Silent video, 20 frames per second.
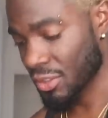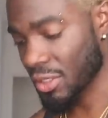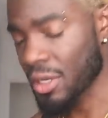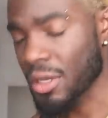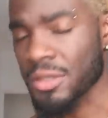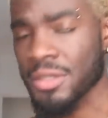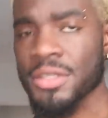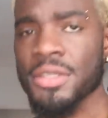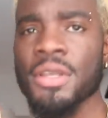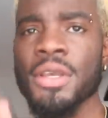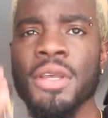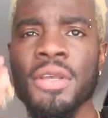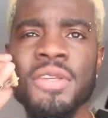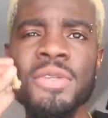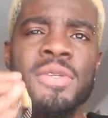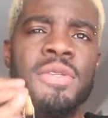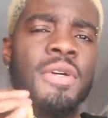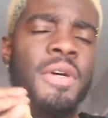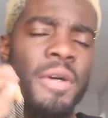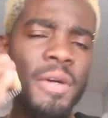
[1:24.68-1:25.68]
Yes.
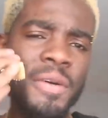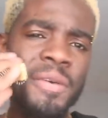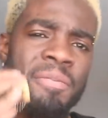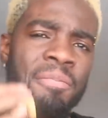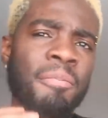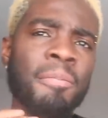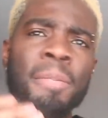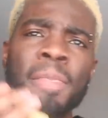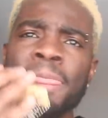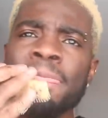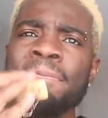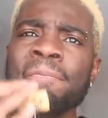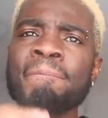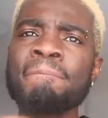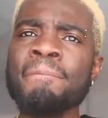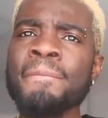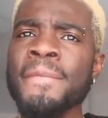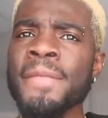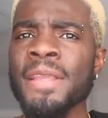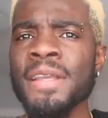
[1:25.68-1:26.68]
So,
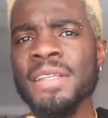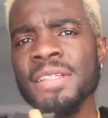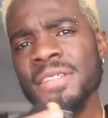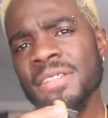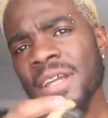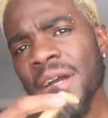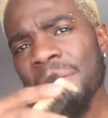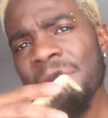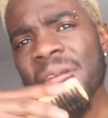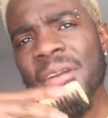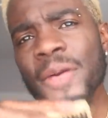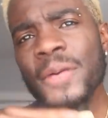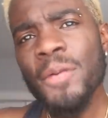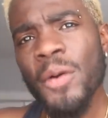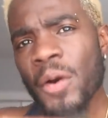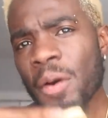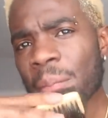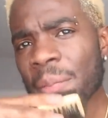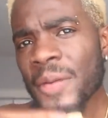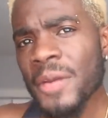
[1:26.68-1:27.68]
Jamir
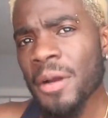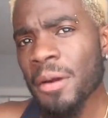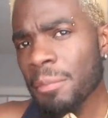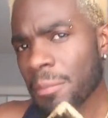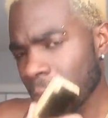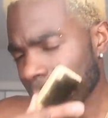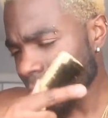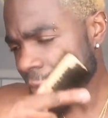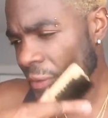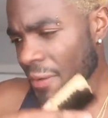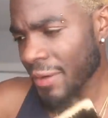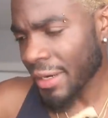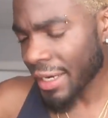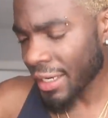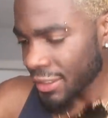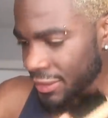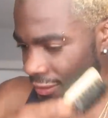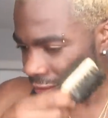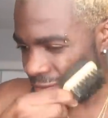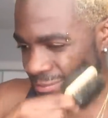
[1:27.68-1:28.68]
woke me up,
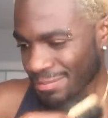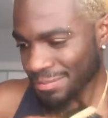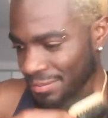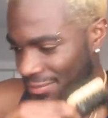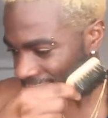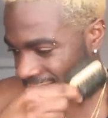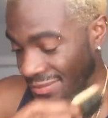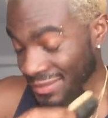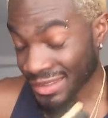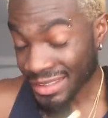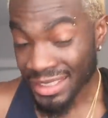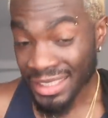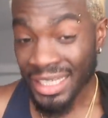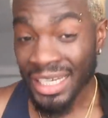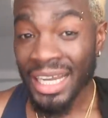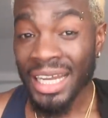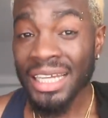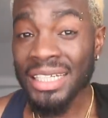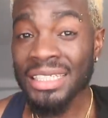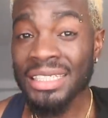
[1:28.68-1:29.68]
right?
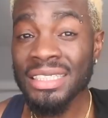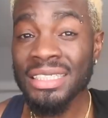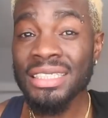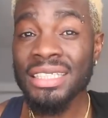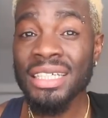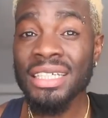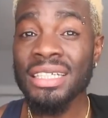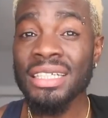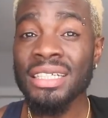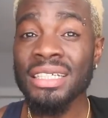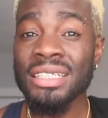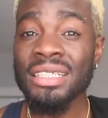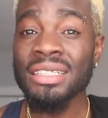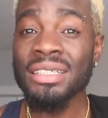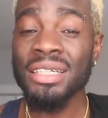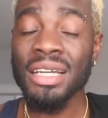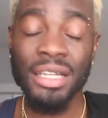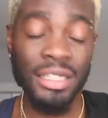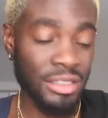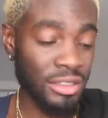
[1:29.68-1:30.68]
And he said,
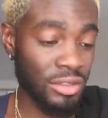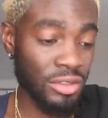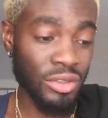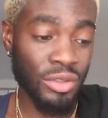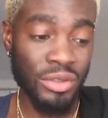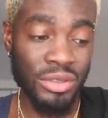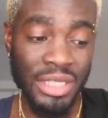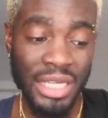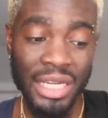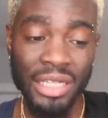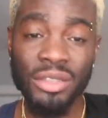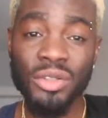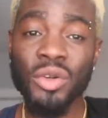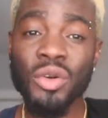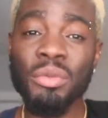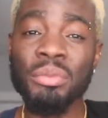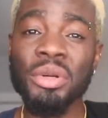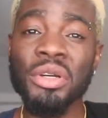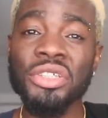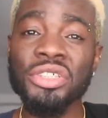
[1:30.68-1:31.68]
yo, Dad,
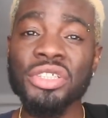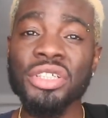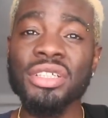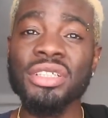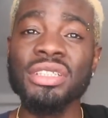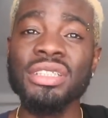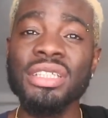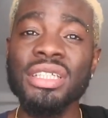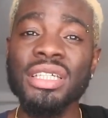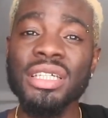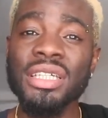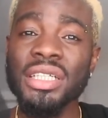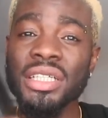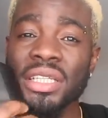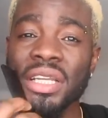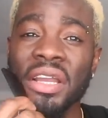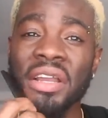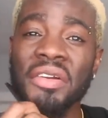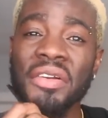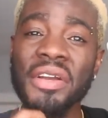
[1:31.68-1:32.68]
go brush your
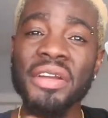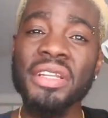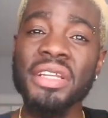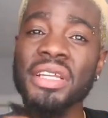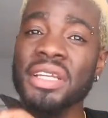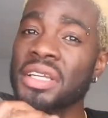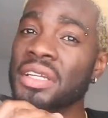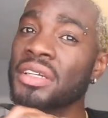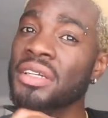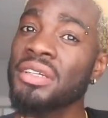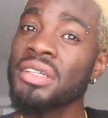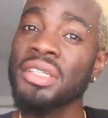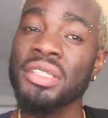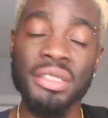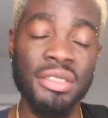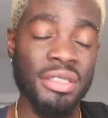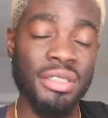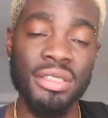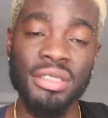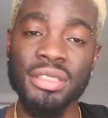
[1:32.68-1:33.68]
teeth, get ready.
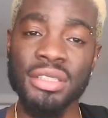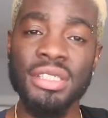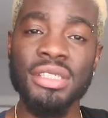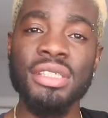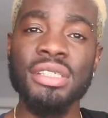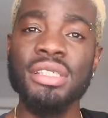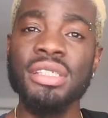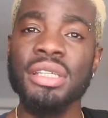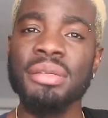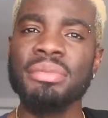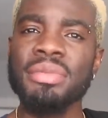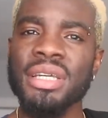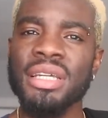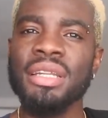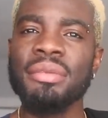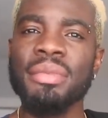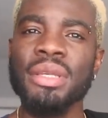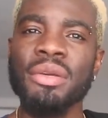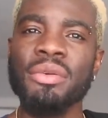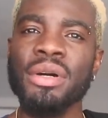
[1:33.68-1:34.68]
This is him
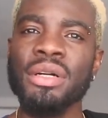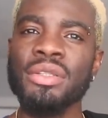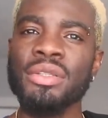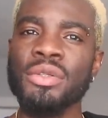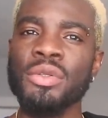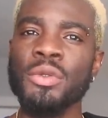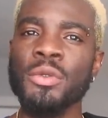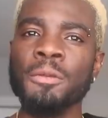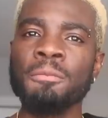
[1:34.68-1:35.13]
telling me what to do.